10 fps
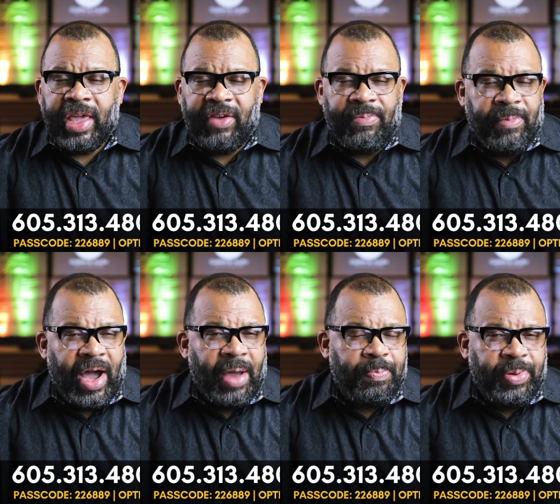If
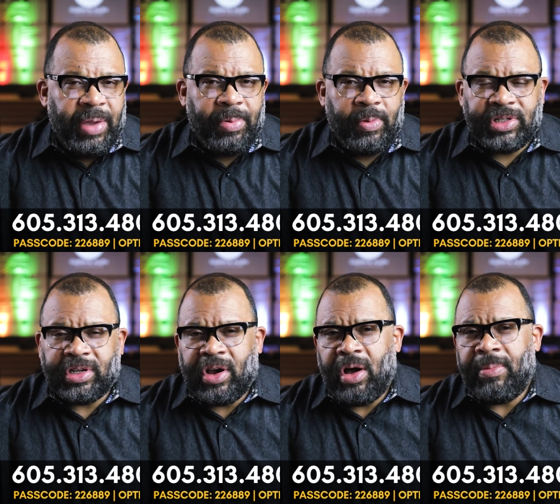my people, which are
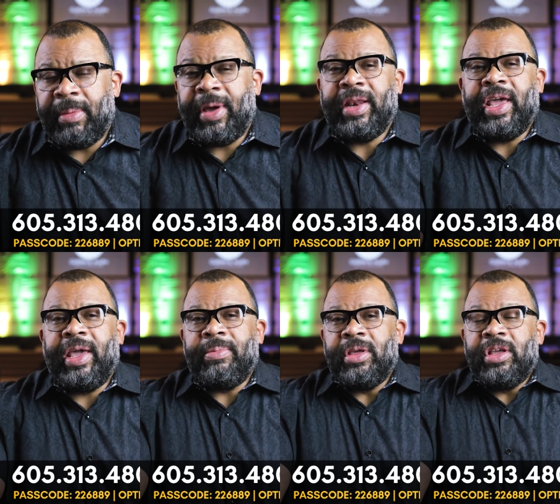called by my
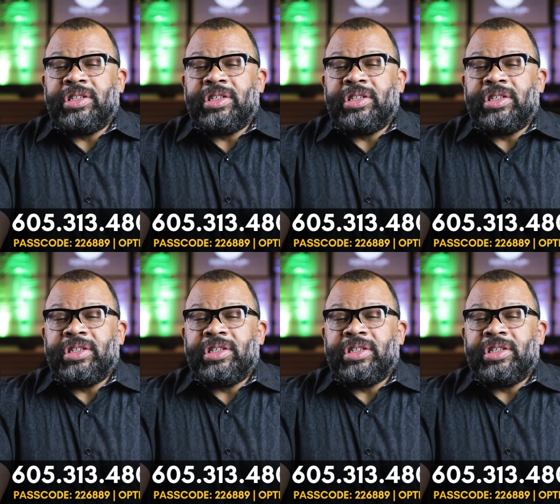name,